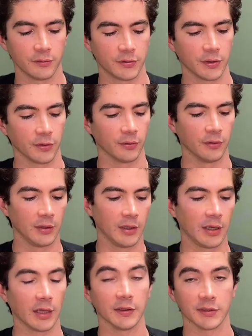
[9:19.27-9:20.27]
So
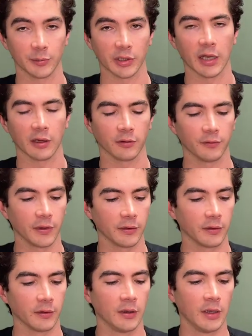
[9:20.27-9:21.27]
at least a mechanical
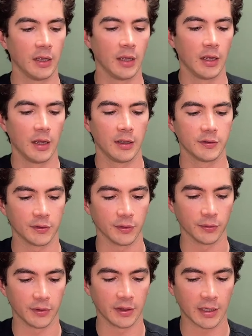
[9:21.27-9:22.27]
failure.
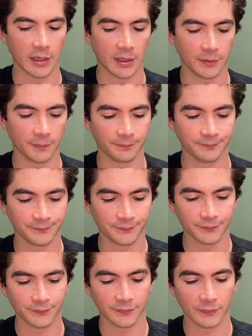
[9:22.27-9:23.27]
So that
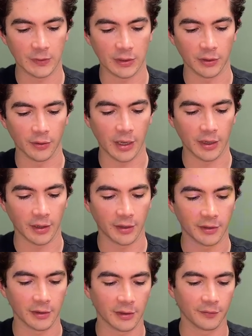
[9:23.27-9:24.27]
I
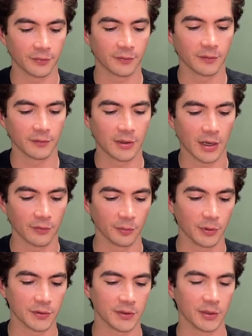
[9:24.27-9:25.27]
think I've covered
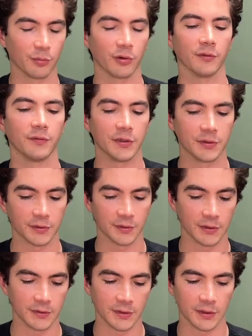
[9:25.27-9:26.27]
most of the important features of
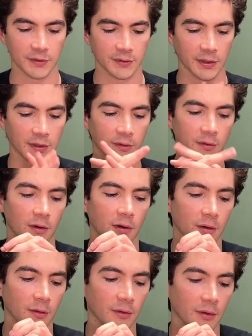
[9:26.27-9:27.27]
these things. Like there
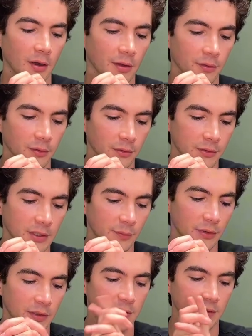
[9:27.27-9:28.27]
are other little
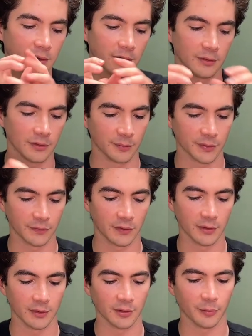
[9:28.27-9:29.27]
tidbits, in terms of
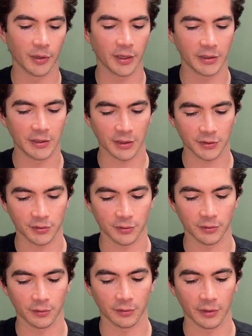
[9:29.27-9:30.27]
the body
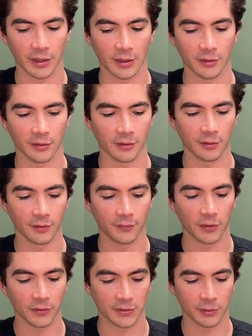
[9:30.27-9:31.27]
texture and the
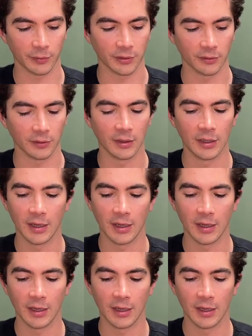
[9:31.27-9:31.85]
focusing wheel.